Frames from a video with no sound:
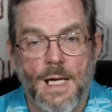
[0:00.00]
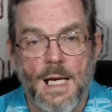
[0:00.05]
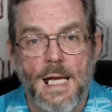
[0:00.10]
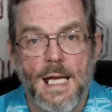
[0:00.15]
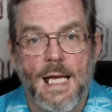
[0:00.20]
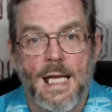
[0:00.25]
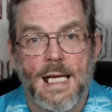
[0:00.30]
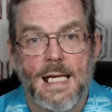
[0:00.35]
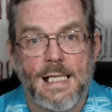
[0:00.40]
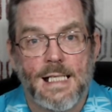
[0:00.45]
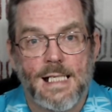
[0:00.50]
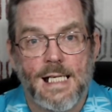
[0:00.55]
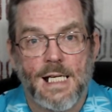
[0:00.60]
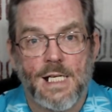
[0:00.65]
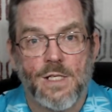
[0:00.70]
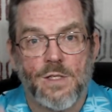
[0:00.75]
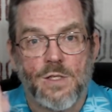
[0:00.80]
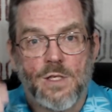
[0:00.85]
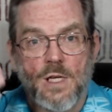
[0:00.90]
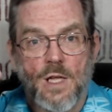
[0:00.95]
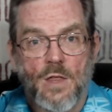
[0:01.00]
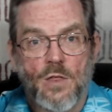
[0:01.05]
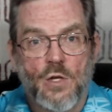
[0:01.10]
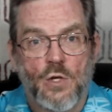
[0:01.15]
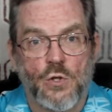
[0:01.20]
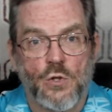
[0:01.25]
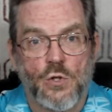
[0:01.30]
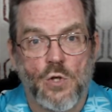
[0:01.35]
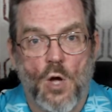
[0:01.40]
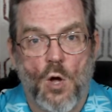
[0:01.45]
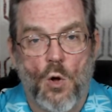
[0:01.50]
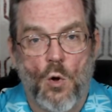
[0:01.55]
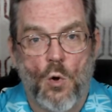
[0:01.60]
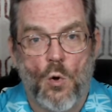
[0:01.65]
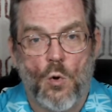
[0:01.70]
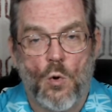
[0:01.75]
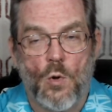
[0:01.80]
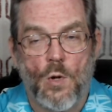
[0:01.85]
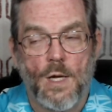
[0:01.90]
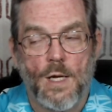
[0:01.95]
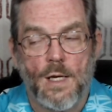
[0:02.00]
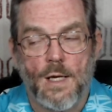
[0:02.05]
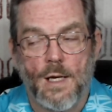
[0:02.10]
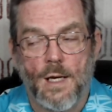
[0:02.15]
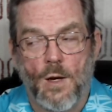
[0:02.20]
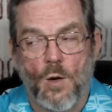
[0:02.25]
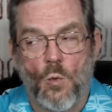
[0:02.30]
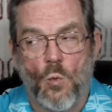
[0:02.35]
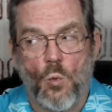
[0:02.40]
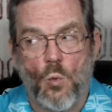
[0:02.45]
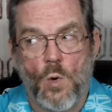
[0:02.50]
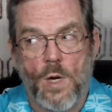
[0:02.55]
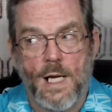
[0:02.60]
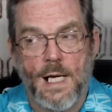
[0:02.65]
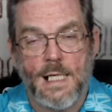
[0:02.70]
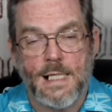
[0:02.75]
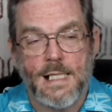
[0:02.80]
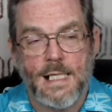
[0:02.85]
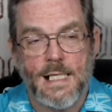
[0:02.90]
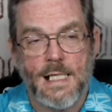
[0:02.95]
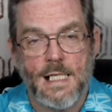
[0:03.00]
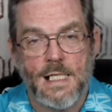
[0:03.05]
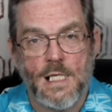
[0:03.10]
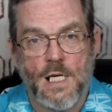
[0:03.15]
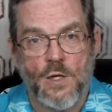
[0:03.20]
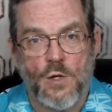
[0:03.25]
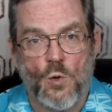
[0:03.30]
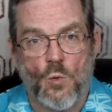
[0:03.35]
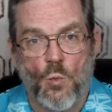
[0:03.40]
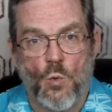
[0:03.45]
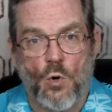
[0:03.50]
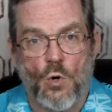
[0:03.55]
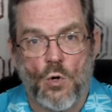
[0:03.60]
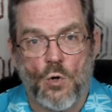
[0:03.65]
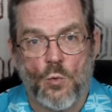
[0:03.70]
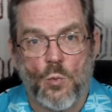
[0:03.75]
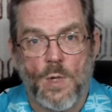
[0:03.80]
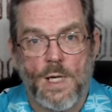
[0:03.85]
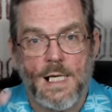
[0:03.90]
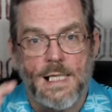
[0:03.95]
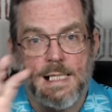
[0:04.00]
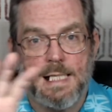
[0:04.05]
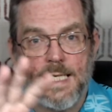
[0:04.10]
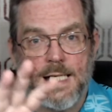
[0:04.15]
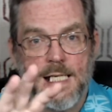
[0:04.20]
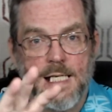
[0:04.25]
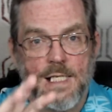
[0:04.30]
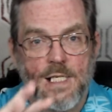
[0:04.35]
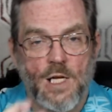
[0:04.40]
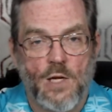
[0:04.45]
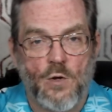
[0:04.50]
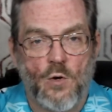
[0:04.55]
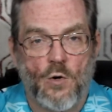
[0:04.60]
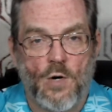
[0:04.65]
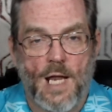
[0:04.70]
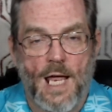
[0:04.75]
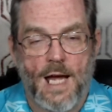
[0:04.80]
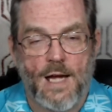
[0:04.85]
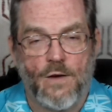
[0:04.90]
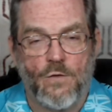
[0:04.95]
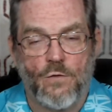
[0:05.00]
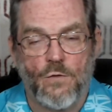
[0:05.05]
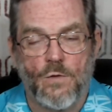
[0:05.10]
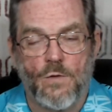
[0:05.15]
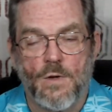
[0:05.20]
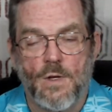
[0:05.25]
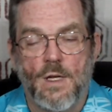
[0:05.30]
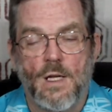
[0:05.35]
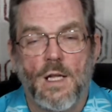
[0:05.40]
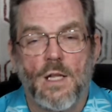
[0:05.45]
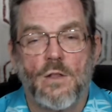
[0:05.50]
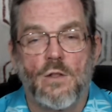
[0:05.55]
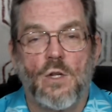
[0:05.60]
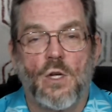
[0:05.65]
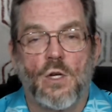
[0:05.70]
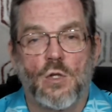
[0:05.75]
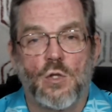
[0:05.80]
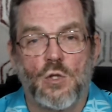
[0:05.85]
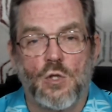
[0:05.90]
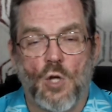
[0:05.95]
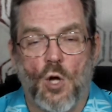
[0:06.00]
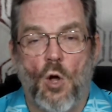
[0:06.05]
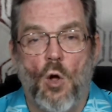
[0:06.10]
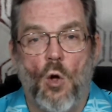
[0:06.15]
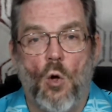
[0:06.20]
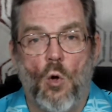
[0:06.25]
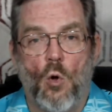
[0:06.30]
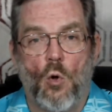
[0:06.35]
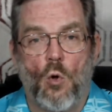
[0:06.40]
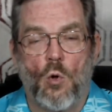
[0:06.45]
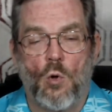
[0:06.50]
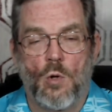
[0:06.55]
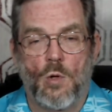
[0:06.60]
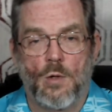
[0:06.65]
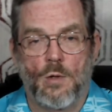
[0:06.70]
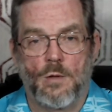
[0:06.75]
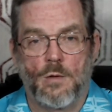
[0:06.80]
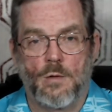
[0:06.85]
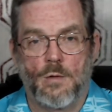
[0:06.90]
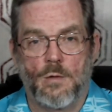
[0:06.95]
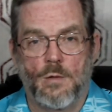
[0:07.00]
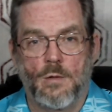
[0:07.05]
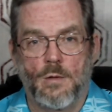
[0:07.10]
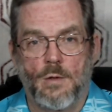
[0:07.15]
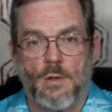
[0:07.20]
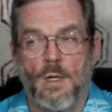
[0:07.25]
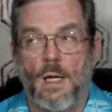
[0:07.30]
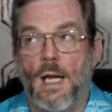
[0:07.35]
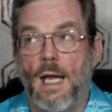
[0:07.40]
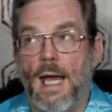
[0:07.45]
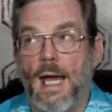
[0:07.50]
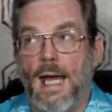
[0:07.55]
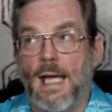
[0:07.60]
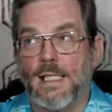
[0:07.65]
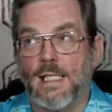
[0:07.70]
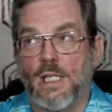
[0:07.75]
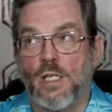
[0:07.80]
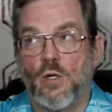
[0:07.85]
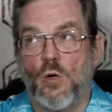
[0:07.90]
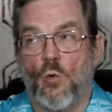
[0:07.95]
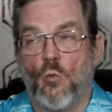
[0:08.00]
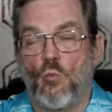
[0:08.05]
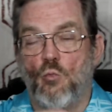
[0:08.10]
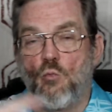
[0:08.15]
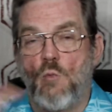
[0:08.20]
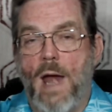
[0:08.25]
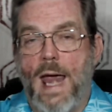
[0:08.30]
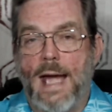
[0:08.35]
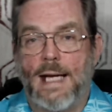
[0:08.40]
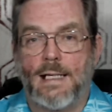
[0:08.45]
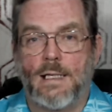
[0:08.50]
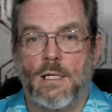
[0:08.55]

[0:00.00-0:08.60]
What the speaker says: He says the soul, when it's in this other world, when it's in this other life, the soul has a direct